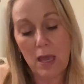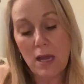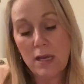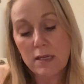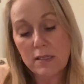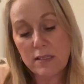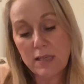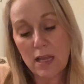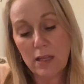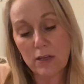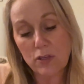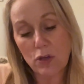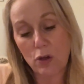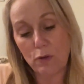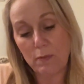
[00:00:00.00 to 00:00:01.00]
Stella
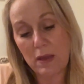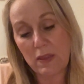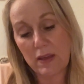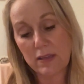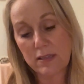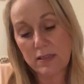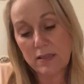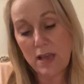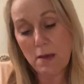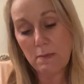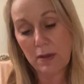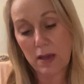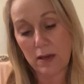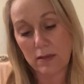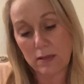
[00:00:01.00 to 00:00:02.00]
told me that some
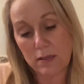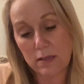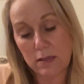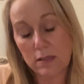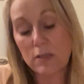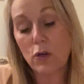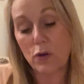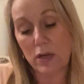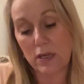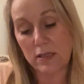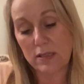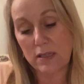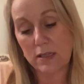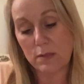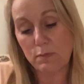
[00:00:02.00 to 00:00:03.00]

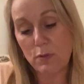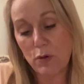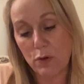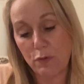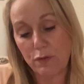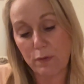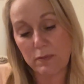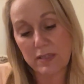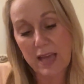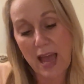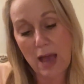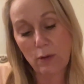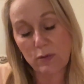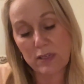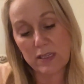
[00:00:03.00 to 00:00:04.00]
circuses move from
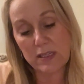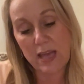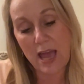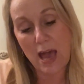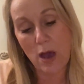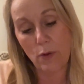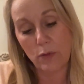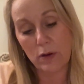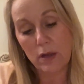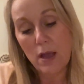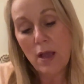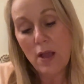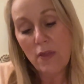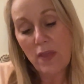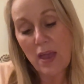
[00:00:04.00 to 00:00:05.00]
town to town.
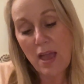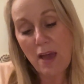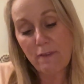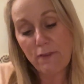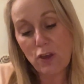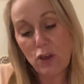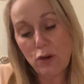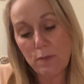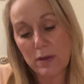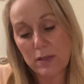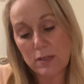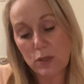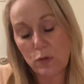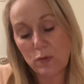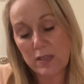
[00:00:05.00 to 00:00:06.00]
They have
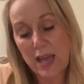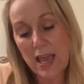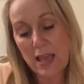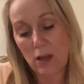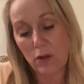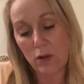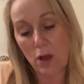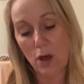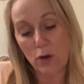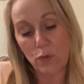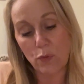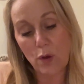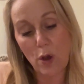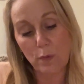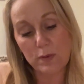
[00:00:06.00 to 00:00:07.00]
humans who dangle on
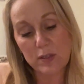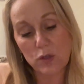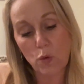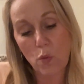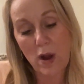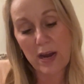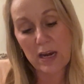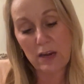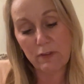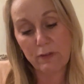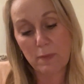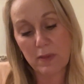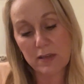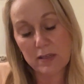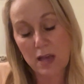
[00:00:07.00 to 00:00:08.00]
ropes twining from
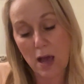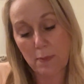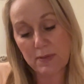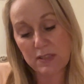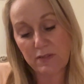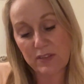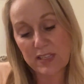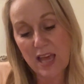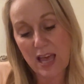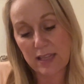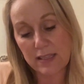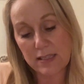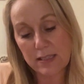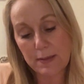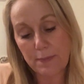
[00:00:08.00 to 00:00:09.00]
the tops of
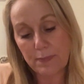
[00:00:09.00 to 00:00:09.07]
tents.